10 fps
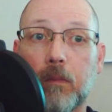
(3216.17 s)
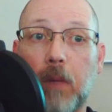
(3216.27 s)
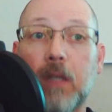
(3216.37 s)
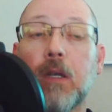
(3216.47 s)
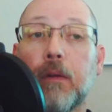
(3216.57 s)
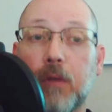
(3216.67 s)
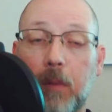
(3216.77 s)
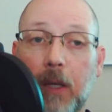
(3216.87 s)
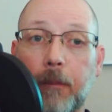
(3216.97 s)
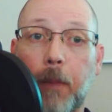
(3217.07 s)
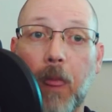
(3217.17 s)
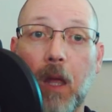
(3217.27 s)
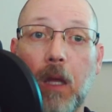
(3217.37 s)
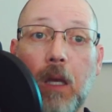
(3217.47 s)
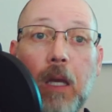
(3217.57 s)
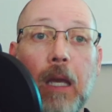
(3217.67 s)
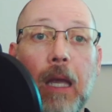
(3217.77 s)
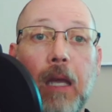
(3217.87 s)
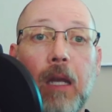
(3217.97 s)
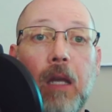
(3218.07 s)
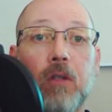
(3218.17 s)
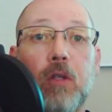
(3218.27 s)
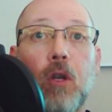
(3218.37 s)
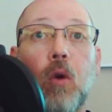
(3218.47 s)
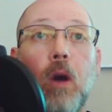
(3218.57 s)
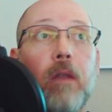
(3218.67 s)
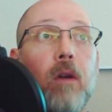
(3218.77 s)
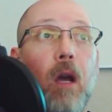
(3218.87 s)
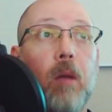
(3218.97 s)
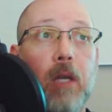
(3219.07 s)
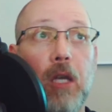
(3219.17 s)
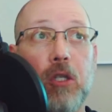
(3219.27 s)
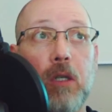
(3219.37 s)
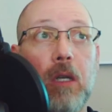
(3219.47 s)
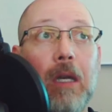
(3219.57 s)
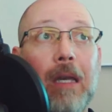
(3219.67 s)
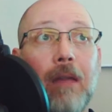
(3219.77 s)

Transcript: myself to be. And it has no other obligation